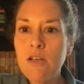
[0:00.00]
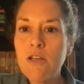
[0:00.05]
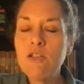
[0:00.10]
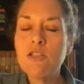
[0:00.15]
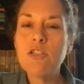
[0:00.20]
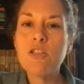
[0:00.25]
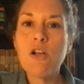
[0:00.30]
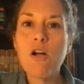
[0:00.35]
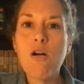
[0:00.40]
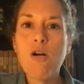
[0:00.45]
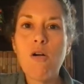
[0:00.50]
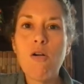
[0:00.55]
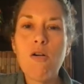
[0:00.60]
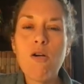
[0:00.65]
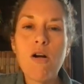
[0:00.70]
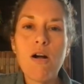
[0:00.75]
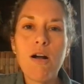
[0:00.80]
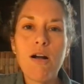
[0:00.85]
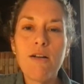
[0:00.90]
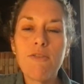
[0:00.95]
So
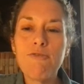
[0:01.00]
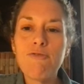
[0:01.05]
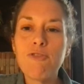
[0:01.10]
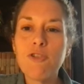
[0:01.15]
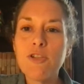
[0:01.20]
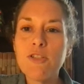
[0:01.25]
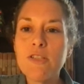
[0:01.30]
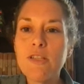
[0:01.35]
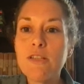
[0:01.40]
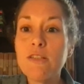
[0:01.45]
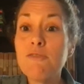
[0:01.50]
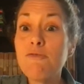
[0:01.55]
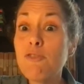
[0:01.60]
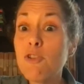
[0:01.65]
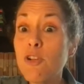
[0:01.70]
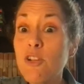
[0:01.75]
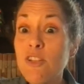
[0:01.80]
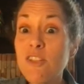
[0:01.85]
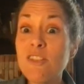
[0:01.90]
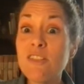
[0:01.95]
first things
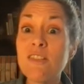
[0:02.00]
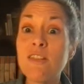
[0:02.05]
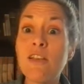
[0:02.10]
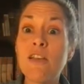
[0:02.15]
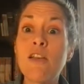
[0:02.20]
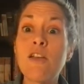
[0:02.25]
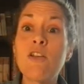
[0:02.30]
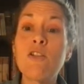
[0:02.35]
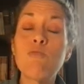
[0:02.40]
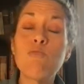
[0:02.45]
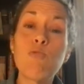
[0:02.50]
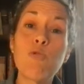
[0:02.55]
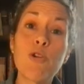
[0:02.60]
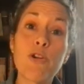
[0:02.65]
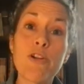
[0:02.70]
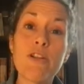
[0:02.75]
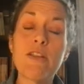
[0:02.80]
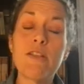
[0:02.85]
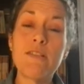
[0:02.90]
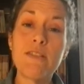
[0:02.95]
first,
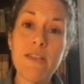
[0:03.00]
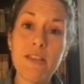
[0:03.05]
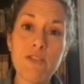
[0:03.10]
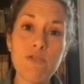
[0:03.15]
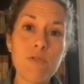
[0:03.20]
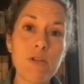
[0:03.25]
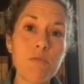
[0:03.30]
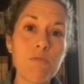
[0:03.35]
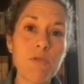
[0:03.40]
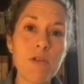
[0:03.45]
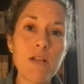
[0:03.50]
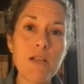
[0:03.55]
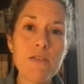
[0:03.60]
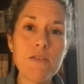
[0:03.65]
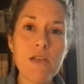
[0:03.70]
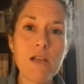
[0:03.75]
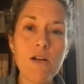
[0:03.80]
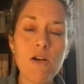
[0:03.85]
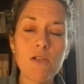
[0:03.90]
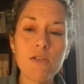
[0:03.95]
we're continuing reading
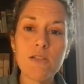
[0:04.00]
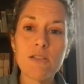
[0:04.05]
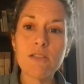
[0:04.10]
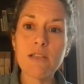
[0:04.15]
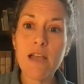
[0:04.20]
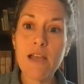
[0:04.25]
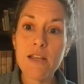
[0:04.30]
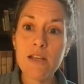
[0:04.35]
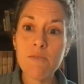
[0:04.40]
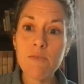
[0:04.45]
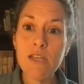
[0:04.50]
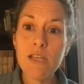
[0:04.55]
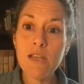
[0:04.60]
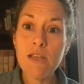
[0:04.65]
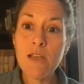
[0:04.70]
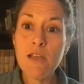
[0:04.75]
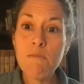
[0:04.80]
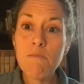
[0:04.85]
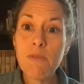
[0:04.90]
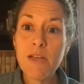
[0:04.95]
The Cultist
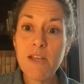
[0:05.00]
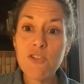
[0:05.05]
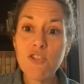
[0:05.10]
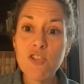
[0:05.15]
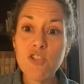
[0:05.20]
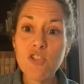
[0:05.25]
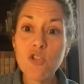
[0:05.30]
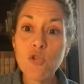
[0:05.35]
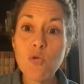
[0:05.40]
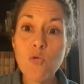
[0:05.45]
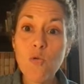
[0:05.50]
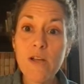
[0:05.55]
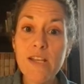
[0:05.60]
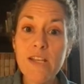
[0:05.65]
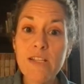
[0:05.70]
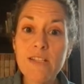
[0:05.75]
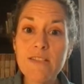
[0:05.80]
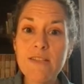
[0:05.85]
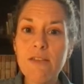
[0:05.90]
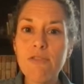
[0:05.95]
Enemy, pages
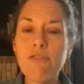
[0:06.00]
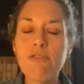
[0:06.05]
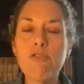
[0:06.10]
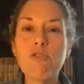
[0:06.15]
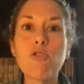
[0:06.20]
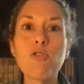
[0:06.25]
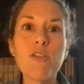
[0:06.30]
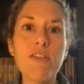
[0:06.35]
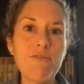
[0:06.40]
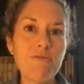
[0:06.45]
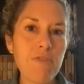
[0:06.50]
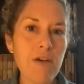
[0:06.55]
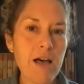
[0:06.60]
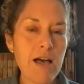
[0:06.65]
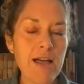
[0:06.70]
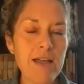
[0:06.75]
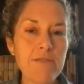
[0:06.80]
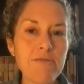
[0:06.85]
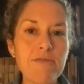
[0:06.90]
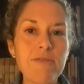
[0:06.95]
20 to
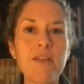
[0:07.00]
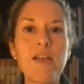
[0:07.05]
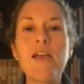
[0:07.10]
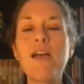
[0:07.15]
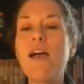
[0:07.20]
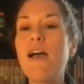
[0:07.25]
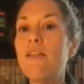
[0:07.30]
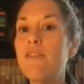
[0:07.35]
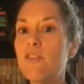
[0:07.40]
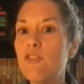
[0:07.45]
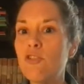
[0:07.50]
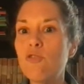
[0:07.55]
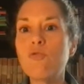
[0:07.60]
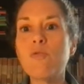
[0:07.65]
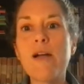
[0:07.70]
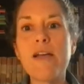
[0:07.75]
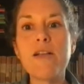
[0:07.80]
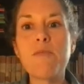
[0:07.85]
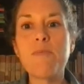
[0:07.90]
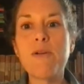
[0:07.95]
35, and then you'll
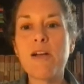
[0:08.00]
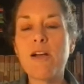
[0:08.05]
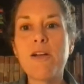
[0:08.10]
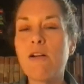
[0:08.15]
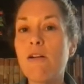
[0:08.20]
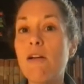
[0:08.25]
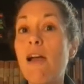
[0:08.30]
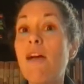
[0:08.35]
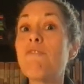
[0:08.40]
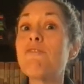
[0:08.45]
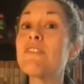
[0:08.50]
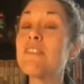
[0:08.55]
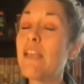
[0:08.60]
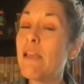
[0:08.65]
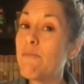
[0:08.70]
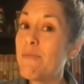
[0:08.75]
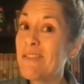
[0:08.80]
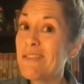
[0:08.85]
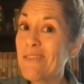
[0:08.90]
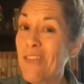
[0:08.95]
write a paragraph.
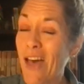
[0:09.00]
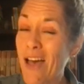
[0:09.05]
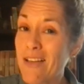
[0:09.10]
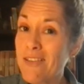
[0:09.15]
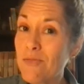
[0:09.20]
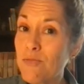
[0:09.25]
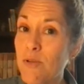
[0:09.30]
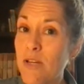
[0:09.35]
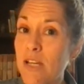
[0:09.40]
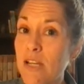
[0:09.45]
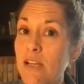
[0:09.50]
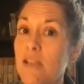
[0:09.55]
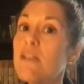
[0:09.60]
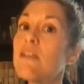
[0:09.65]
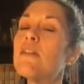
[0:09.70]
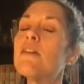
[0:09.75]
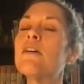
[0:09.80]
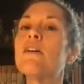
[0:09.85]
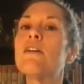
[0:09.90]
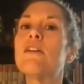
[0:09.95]
Same as last week.
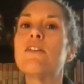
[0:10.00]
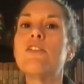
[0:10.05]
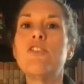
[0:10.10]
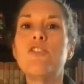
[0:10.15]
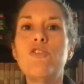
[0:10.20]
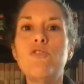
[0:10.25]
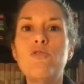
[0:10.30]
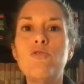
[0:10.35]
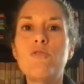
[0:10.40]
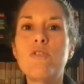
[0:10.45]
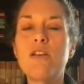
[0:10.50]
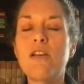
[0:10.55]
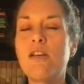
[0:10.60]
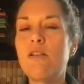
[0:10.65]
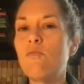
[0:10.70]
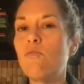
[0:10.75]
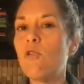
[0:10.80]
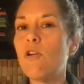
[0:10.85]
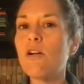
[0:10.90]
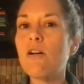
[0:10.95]
You
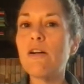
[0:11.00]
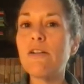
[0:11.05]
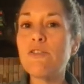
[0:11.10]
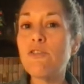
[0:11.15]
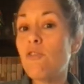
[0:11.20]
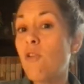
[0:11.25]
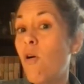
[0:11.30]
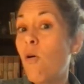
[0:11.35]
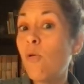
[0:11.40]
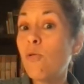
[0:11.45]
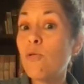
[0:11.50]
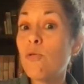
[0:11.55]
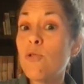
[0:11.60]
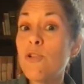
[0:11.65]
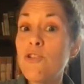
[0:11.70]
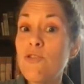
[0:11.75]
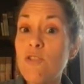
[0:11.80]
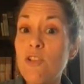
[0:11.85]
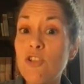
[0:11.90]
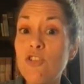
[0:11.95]
can work on your own, or
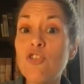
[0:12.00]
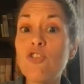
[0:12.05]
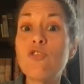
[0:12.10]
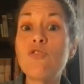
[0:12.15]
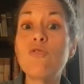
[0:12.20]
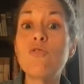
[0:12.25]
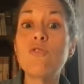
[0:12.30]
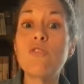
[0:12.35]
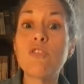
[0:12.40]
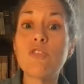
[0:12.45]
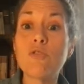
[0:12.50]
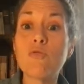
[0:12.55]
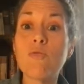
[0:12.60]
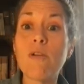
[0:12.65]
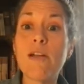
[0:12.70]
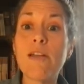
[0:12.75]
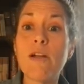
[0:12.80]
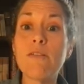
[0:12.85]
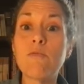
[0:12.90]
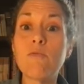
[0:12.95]
you can choose to
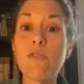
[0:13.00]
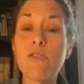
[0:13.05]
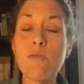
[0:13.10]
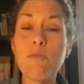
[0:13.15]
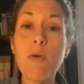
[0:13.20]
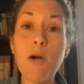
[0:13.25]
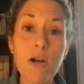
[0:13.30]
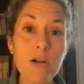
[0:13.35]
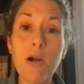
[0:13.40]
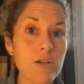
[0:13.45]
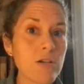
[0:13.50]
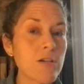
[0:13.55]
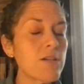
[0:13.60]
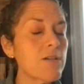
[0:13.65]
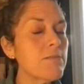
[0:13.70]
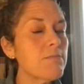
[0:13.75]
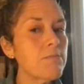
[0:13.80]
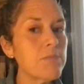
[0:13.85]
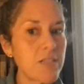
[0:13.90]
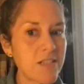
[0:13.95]
write with a
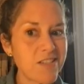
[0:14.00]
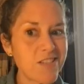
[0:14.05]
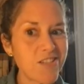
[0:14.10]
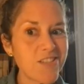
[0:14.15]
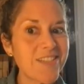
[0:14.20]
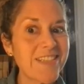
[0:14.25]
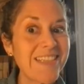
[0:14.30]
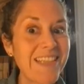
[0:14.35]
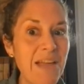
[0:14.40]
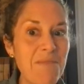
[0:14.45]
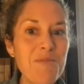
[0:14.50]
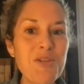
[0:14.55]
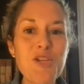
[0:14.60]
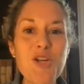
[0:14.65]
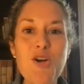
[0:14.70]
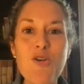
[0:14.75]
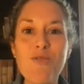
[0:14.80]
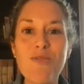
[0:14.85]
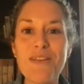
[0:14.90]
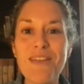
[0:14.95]
partner. Please just let me
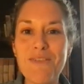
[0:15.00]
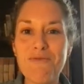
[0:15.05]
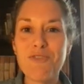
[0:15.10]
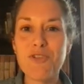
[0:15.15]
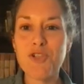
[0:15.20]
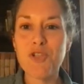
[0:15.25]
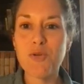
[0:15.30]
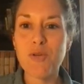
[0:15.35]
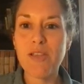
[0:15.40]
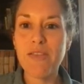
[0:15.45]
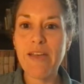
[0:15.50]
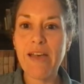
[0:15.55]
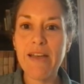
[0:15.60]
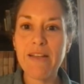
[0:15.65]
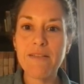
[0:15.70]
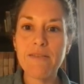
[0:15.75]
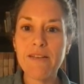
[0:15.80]
know if you're doing that.